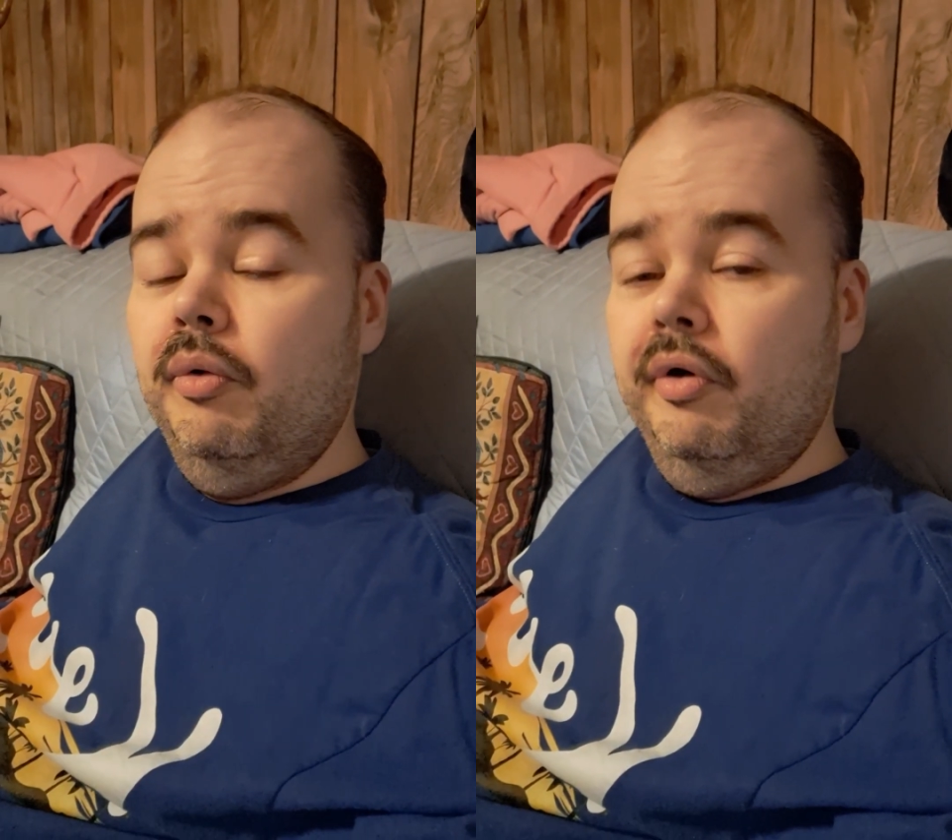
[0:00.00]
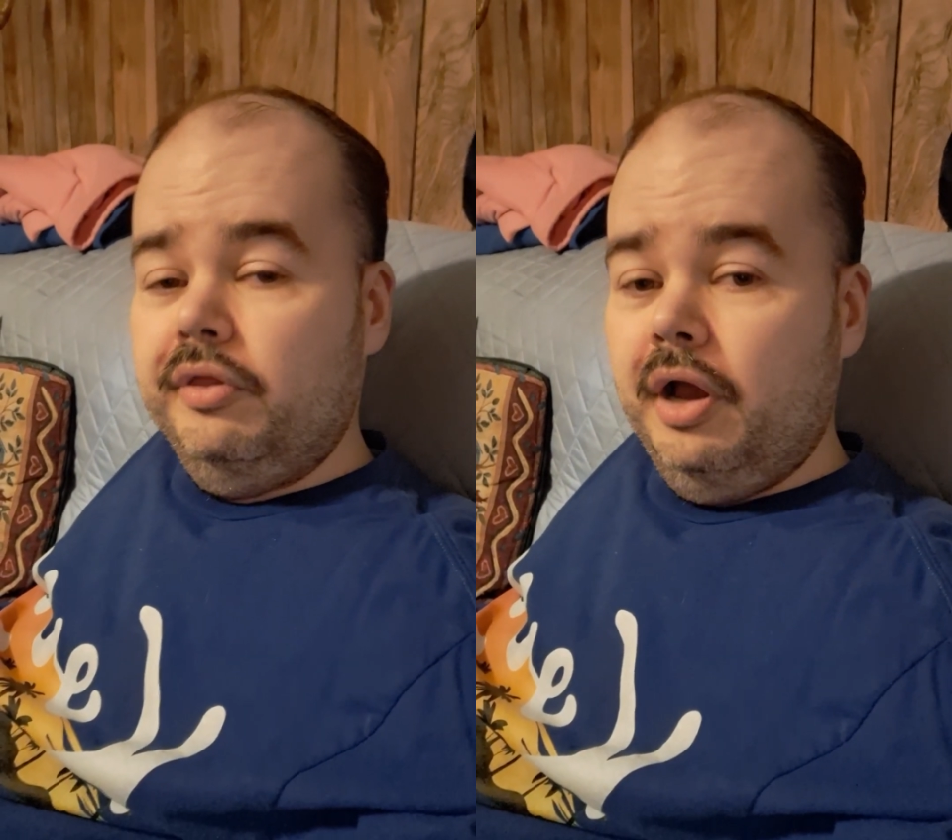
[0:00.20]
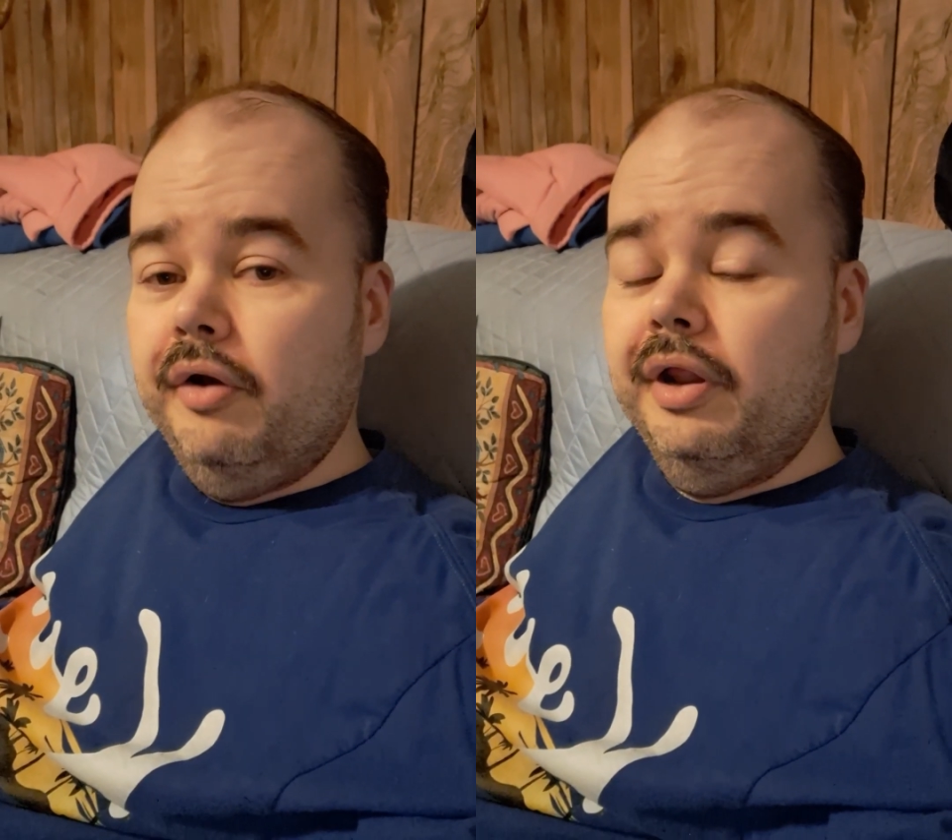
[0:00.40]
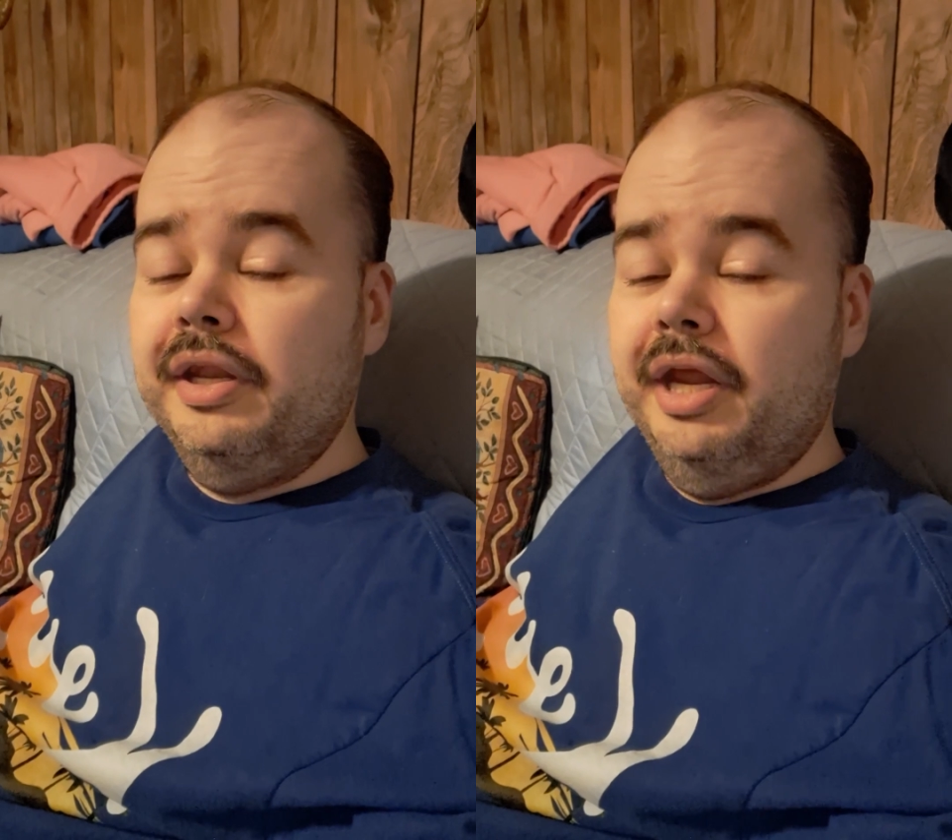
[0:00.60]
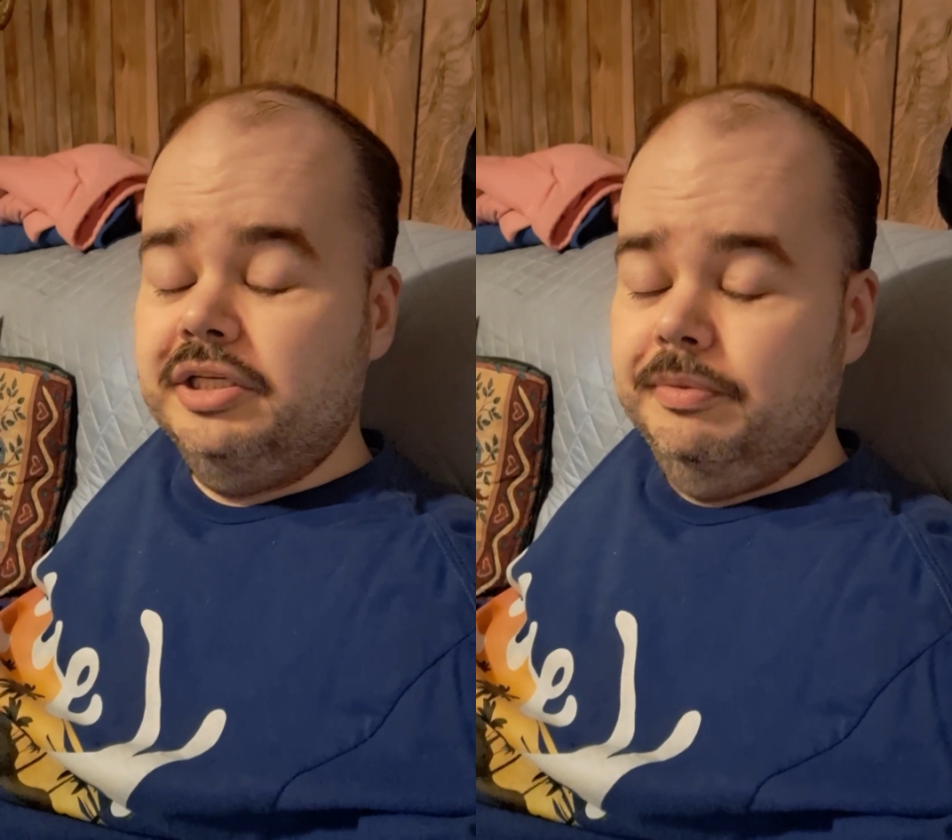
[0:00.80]
with
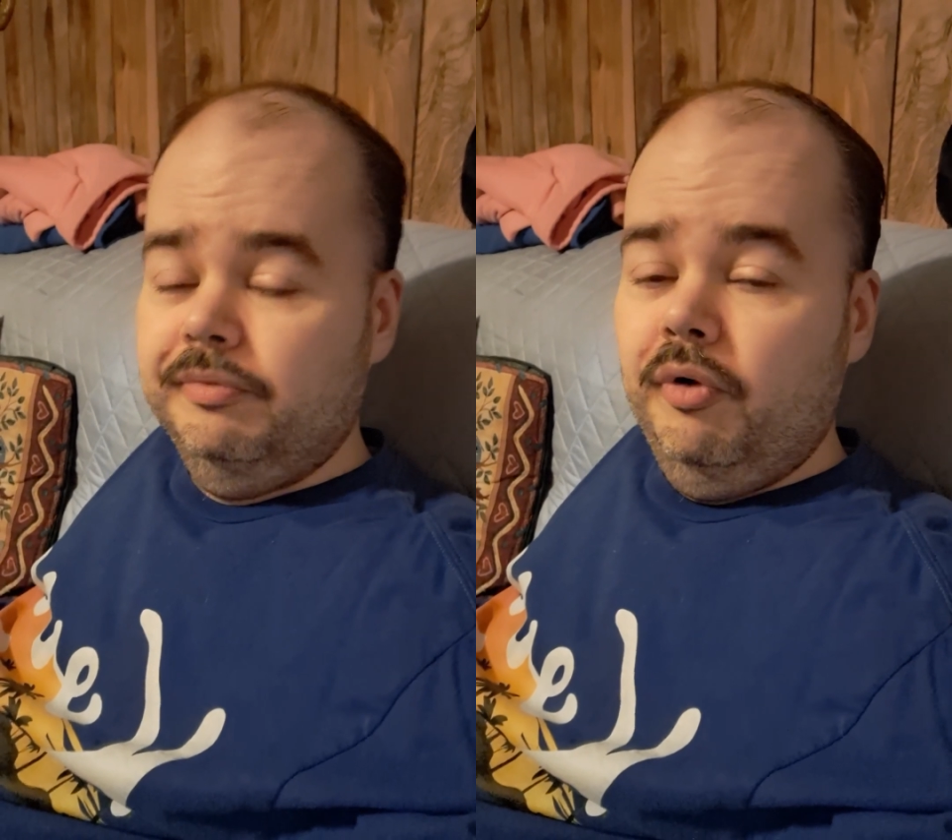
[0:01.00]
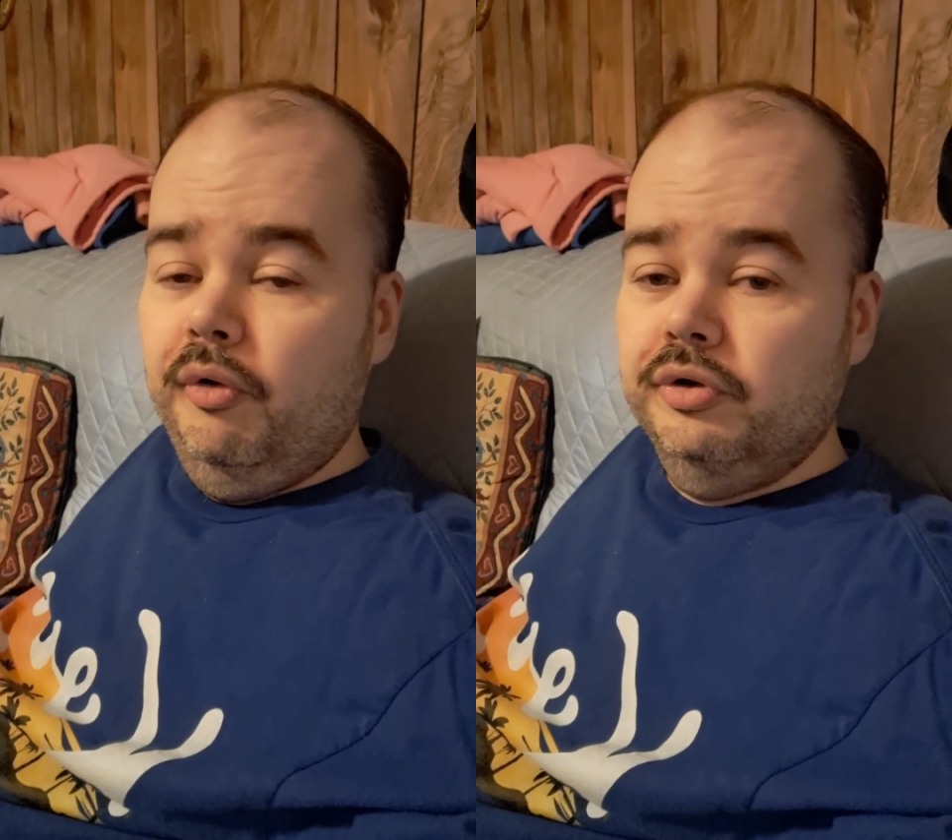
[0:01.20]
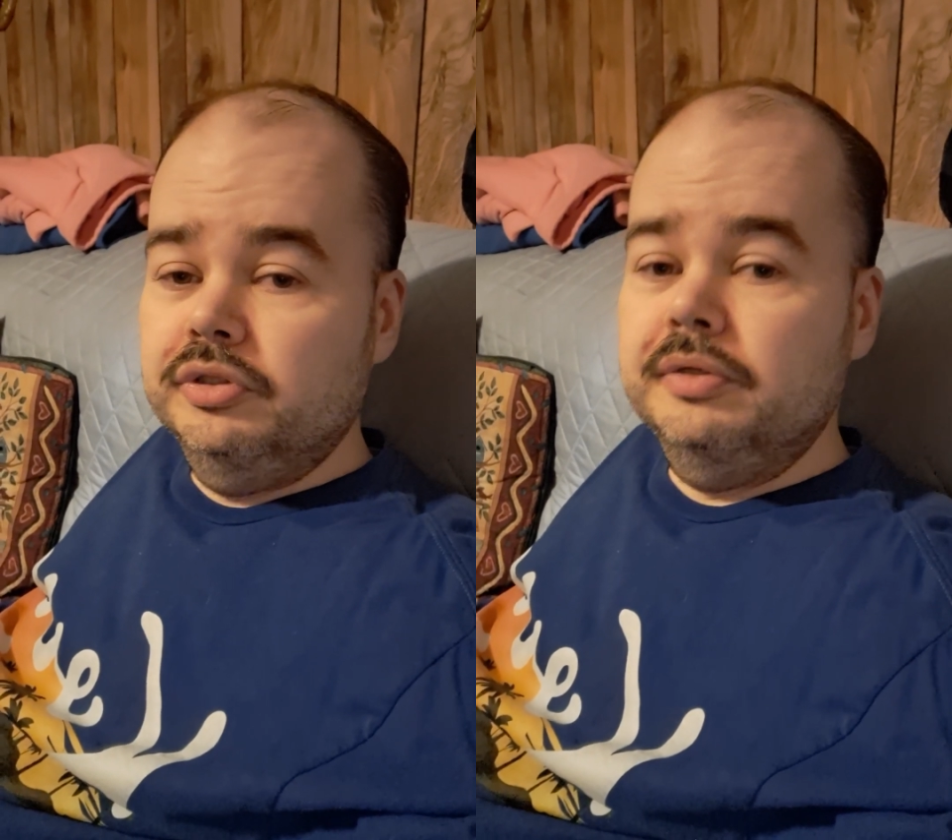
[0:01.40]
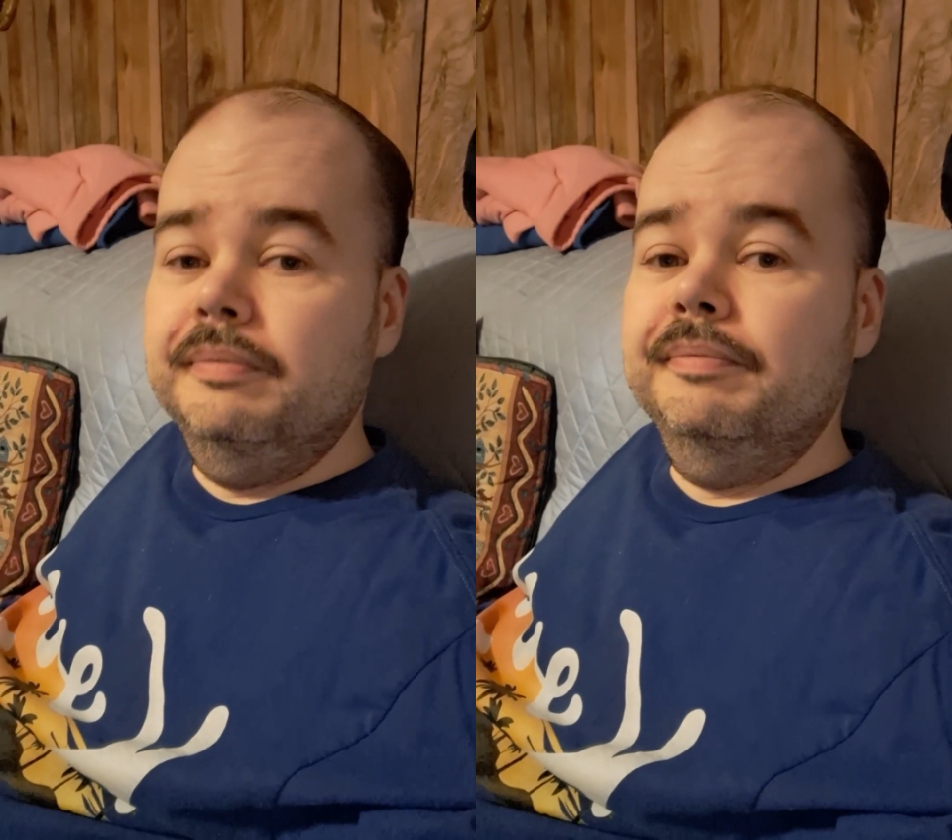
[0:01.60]
Conan teaching him, of course,